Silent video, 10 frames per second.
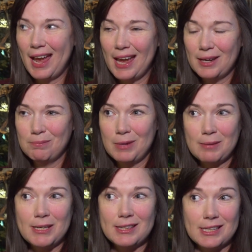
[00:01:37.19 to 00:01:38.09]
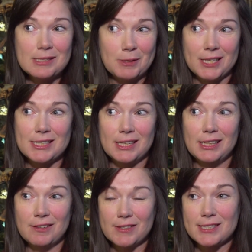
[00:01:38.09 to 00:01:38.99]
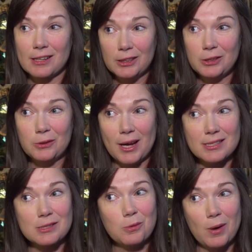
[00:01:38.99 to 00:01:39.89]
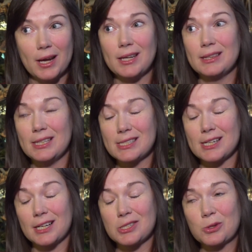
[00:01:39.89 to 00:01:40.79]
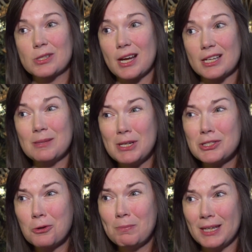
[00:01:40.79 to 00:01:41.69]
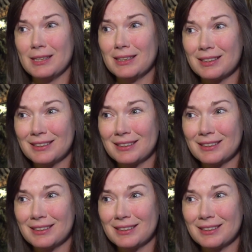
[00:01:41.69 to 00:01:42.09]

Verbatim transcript: And maybe these plants can give us a clue as to why these dinosaurs got to be so big.